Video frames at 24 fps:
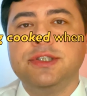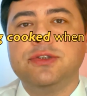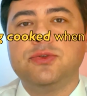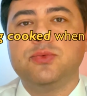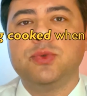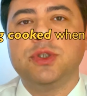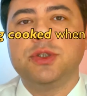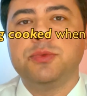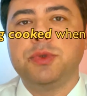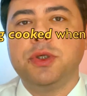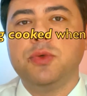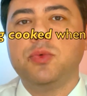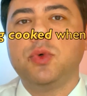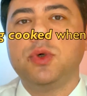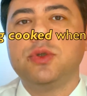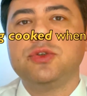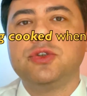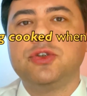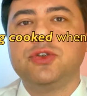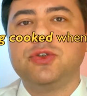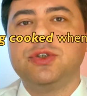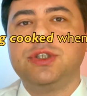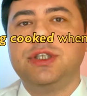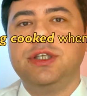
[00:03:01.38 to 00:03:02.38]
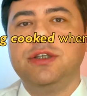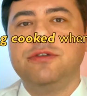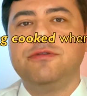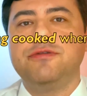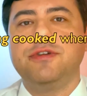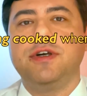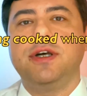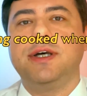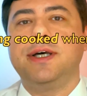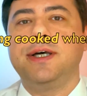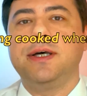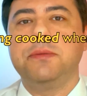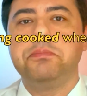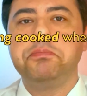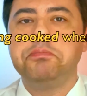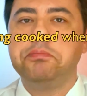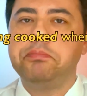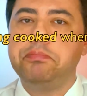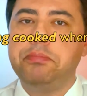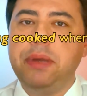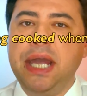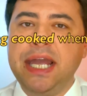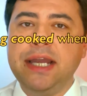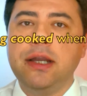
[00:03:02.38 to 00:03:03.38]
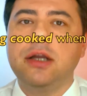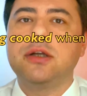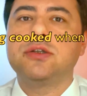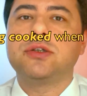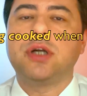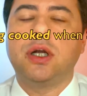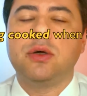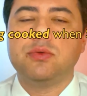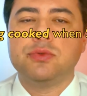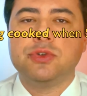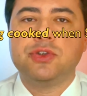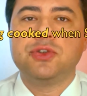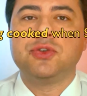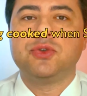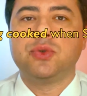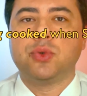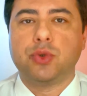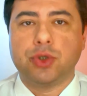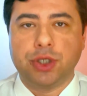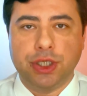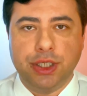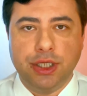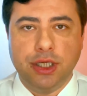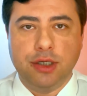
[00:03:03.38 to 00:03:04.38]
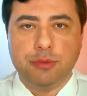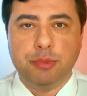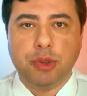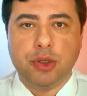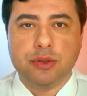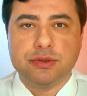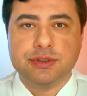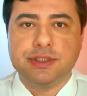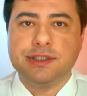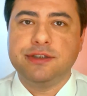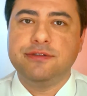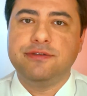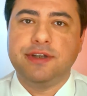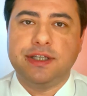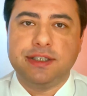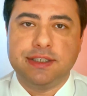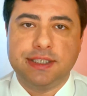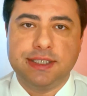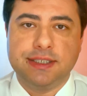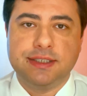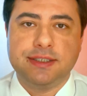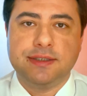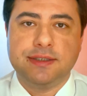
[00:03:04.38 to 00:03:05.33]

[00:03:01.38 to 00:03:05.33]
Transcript: when we want to give a background story about an event.